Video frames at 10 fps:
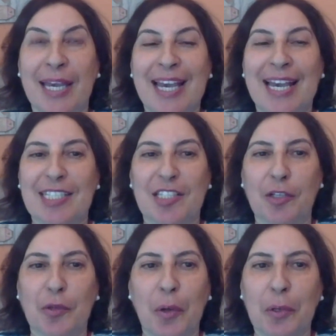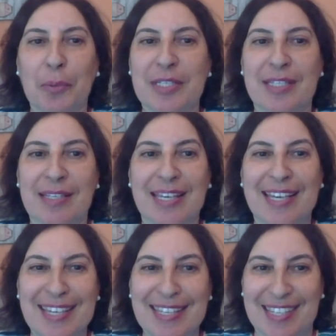It's not always
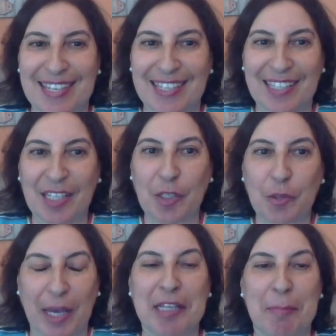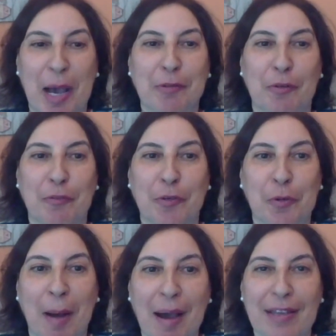easy to get him out of
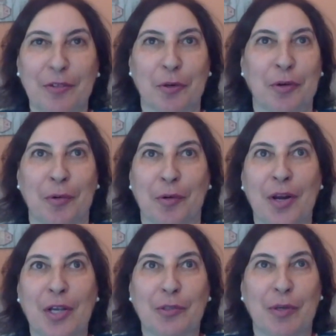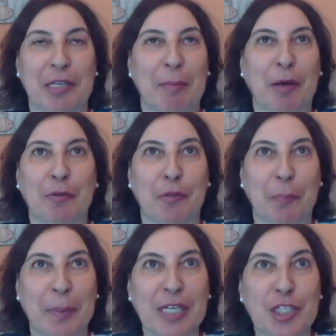your mind or to get him out of
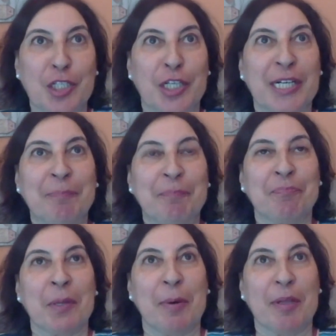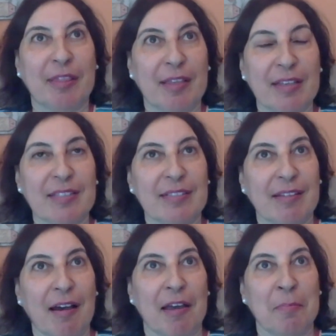the picture. But this
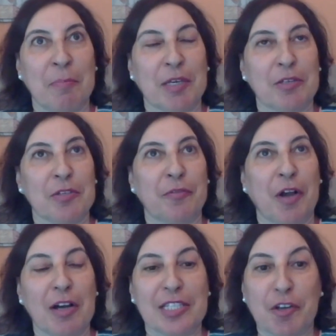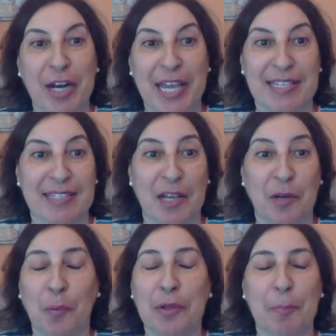time, because of God's grace and
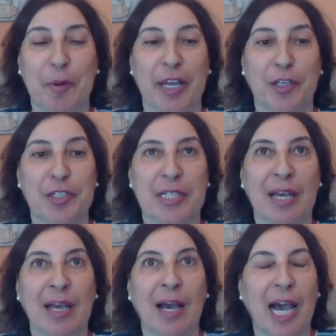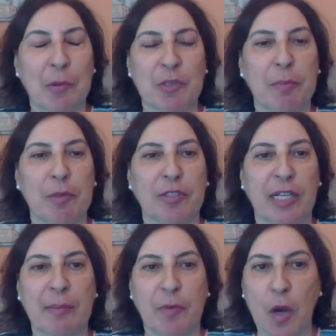all the prayers, I was able to
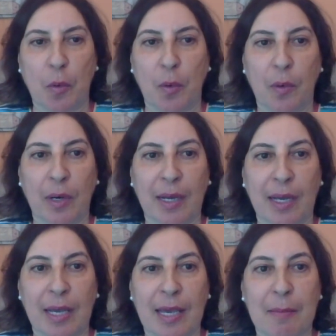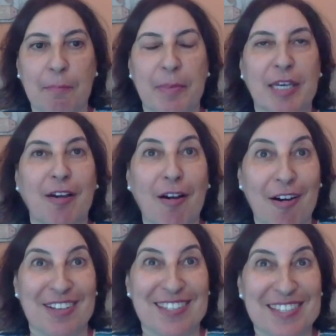tell him no.
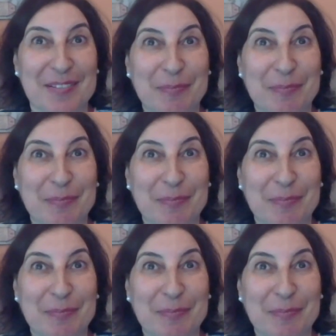Because